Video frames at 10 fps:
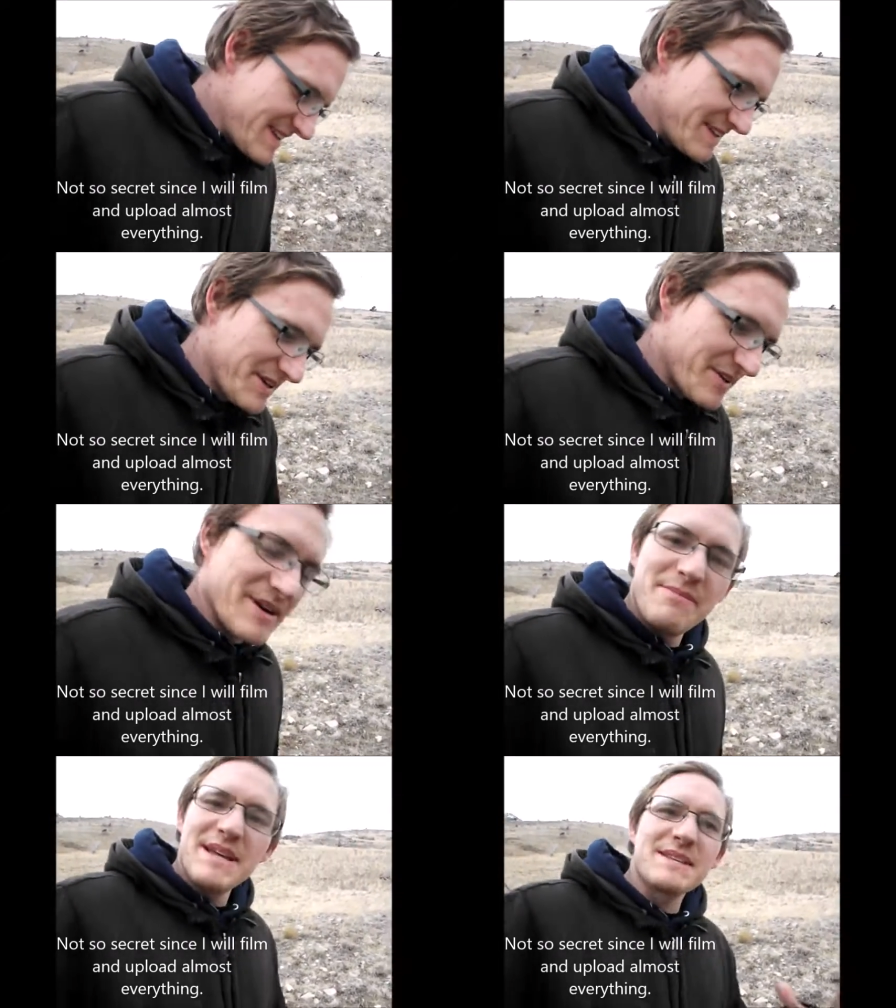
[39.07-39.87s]
You know,
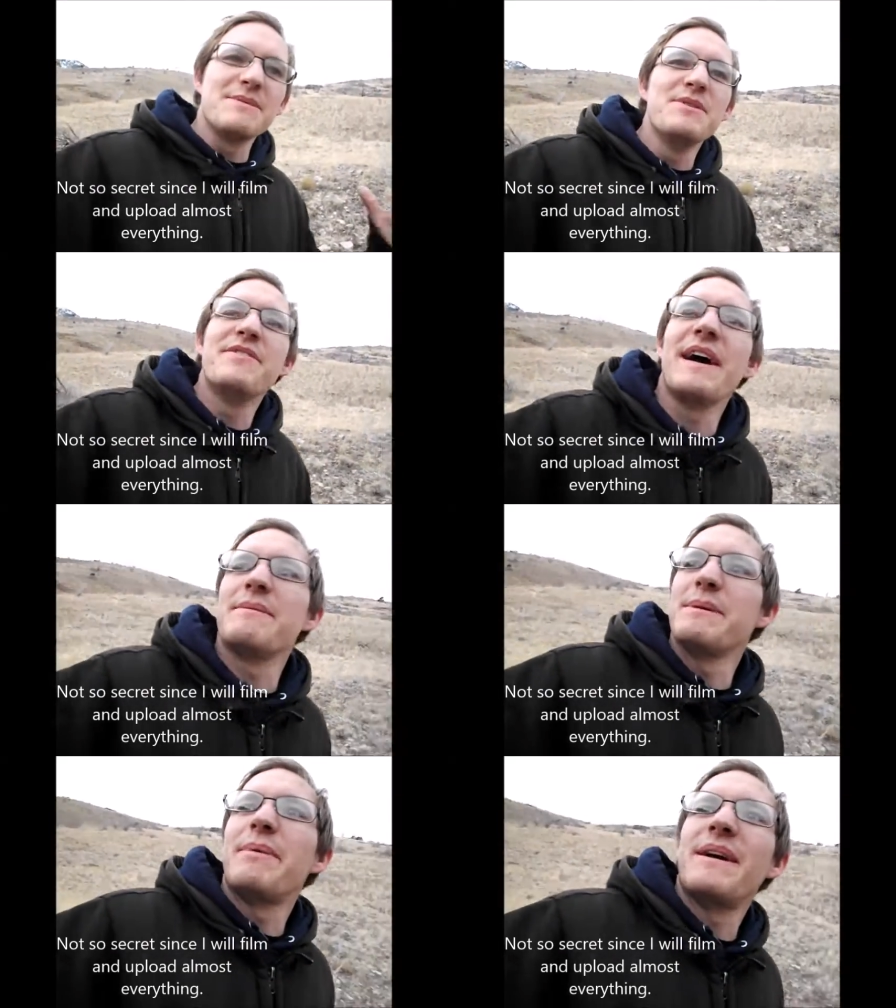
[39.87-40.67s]
basically move out
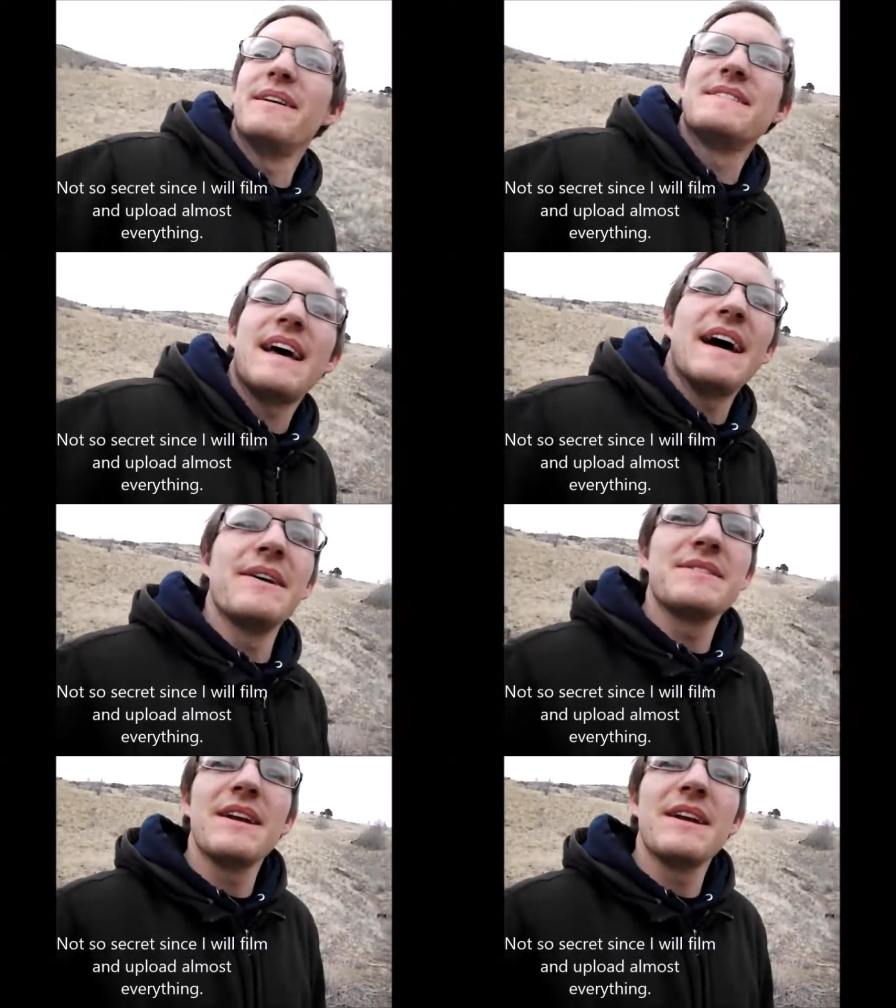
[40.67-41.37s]
of my parents' house,